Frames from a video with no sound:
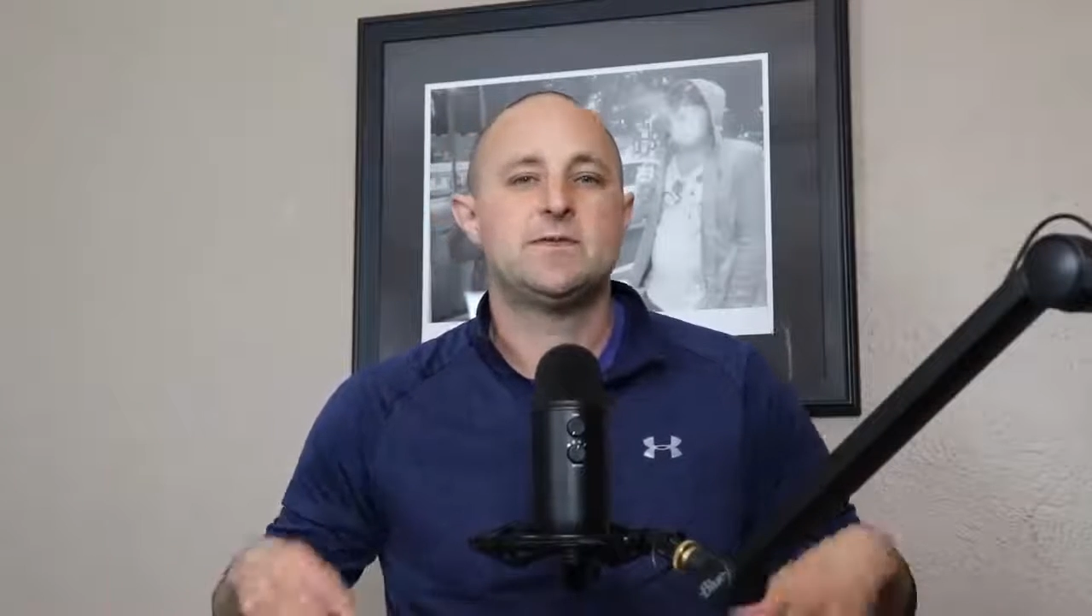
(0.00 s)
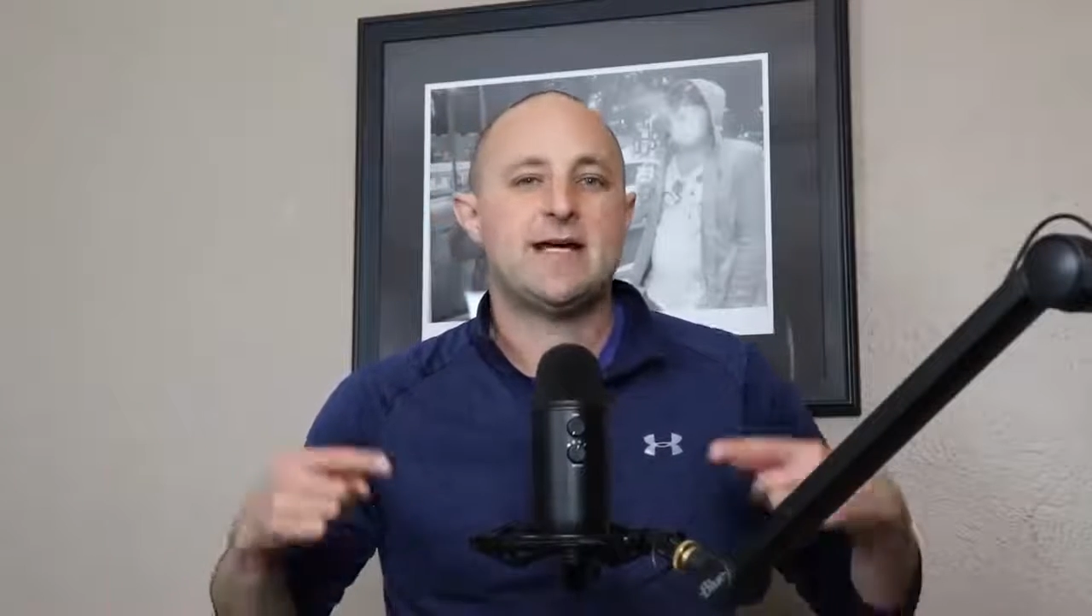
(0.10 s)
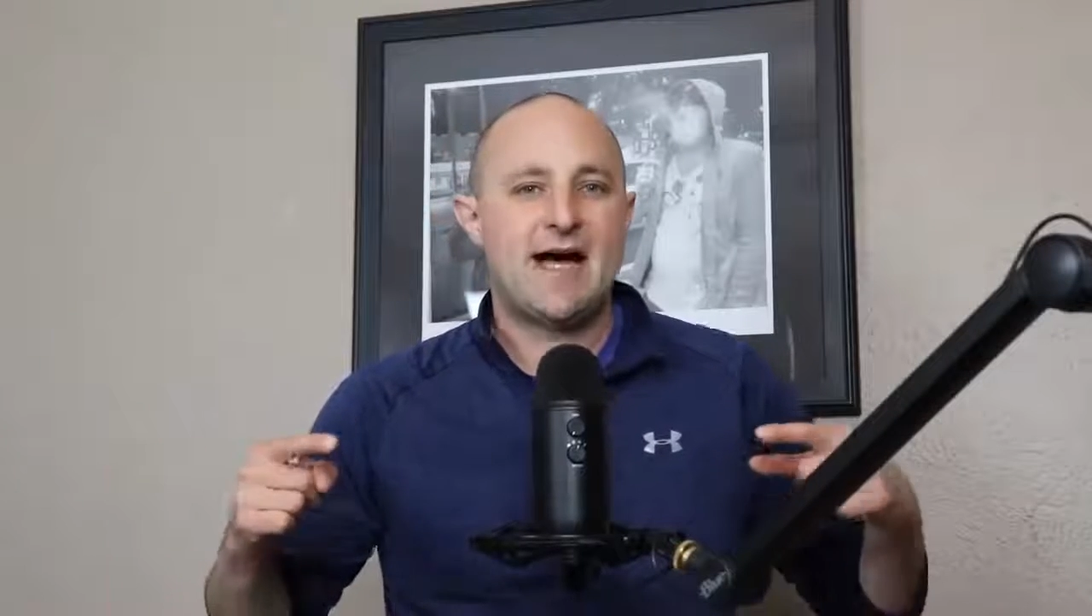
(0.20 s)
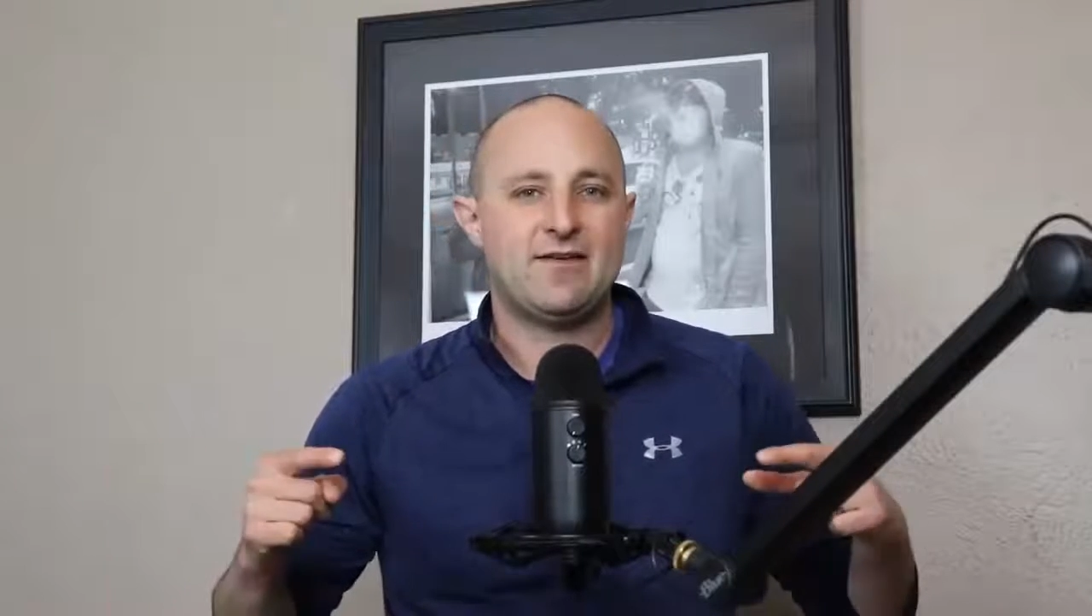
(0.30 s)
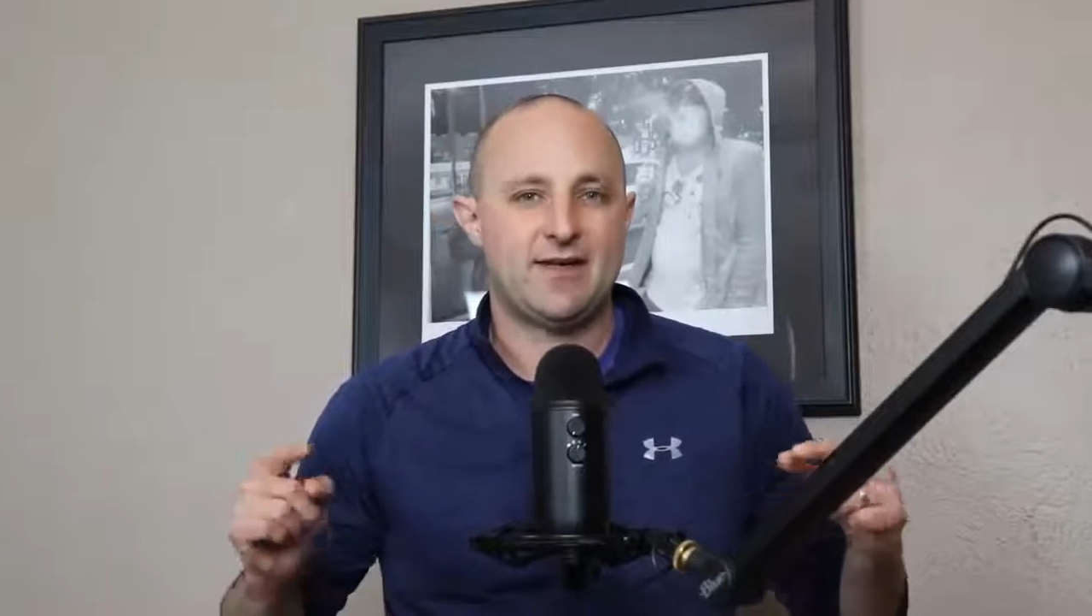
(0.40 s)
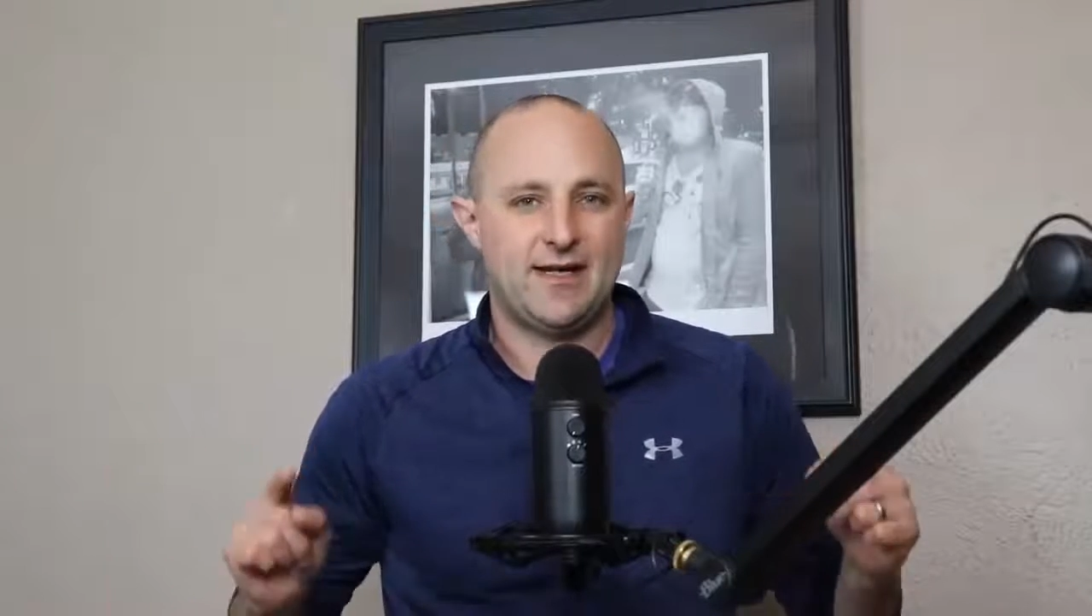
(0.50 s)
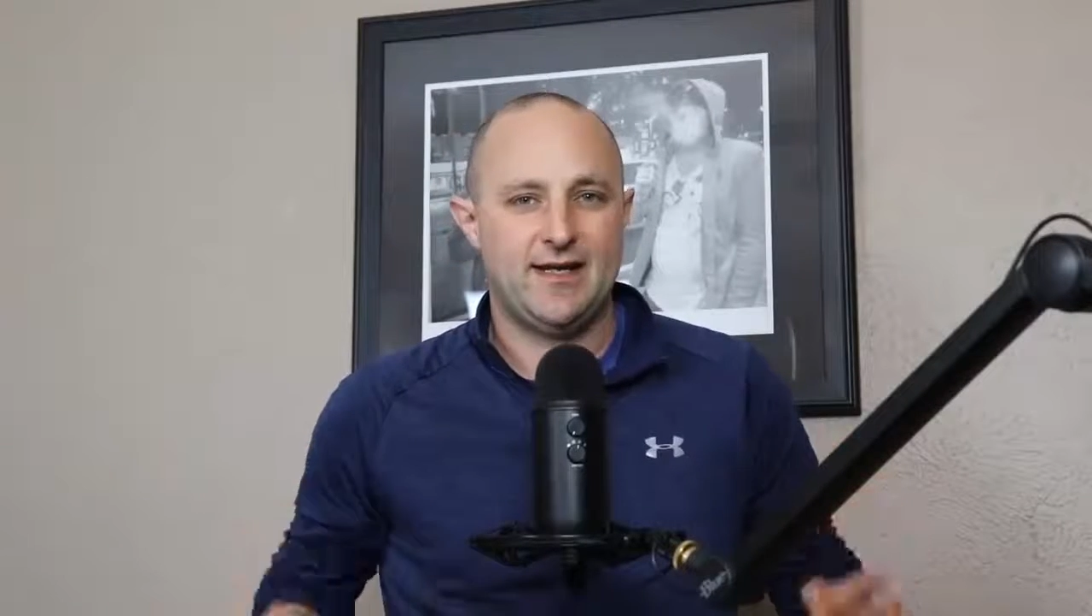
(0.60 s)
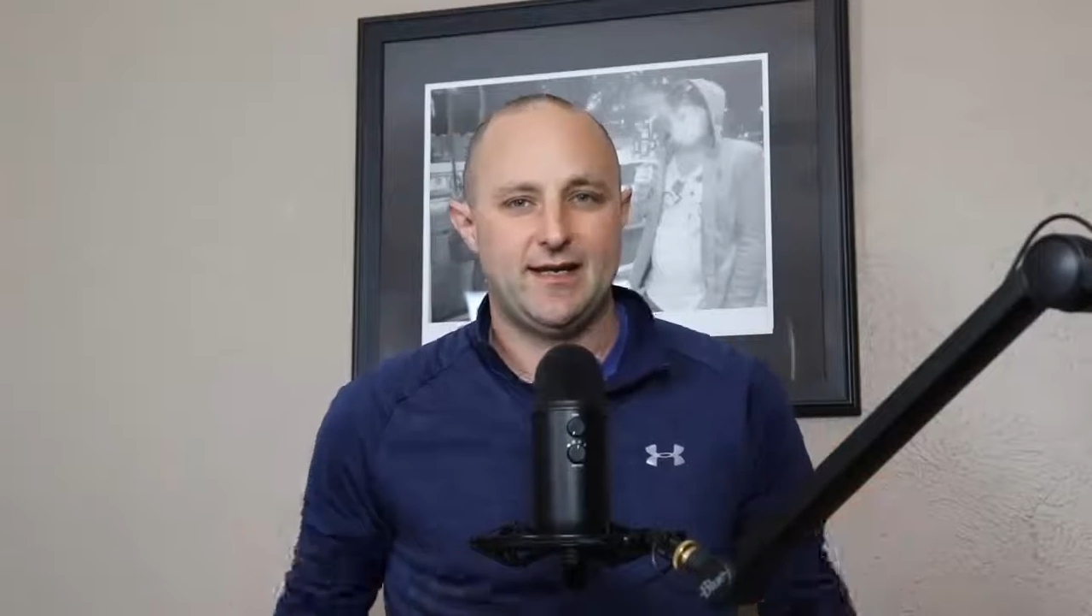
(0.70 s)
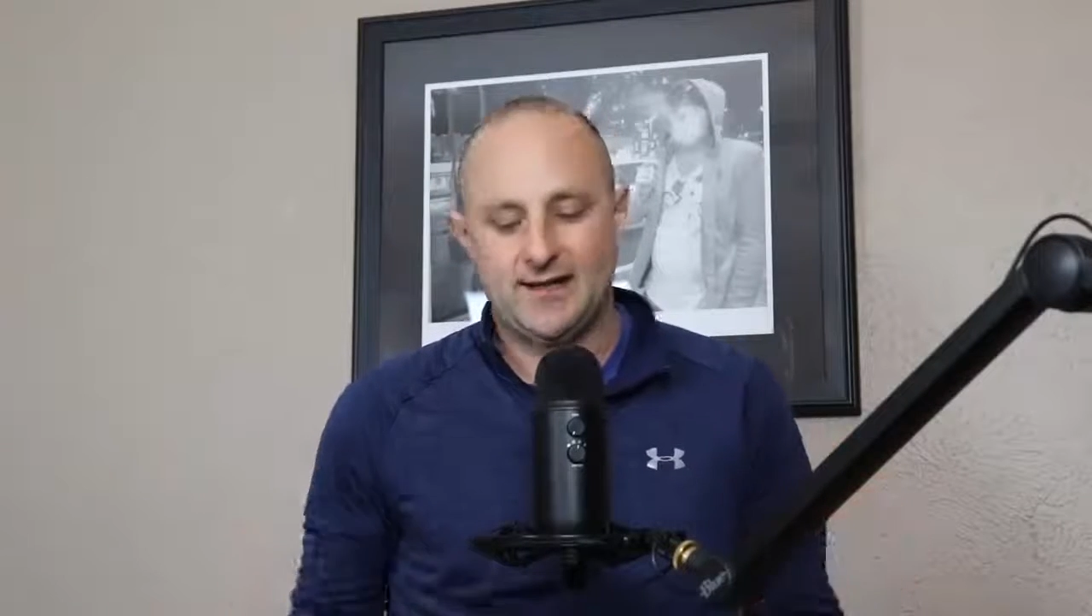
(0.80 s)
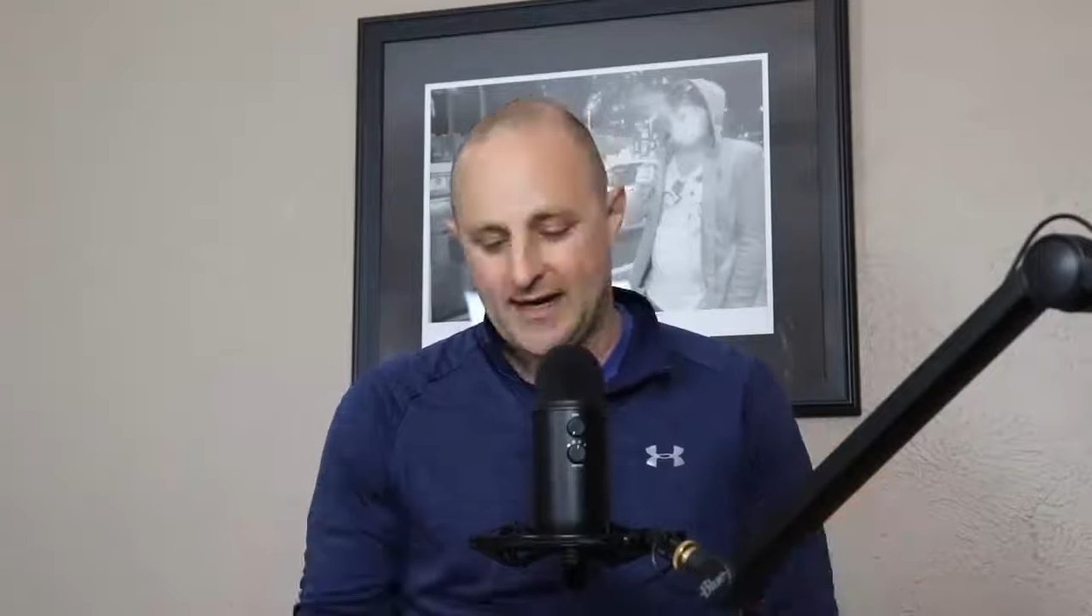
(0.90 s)
dive
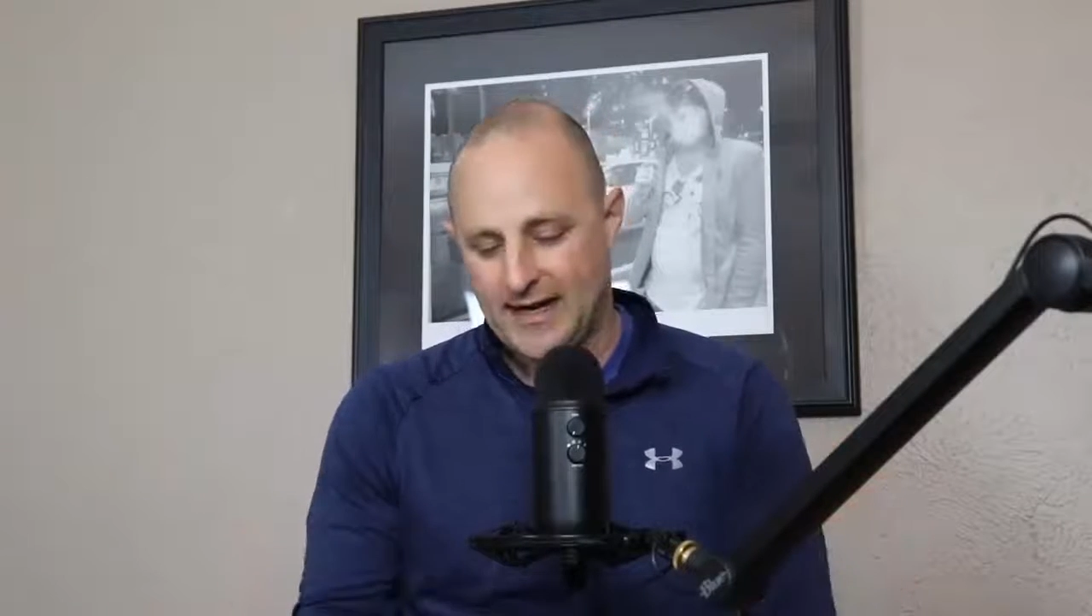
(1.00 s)
in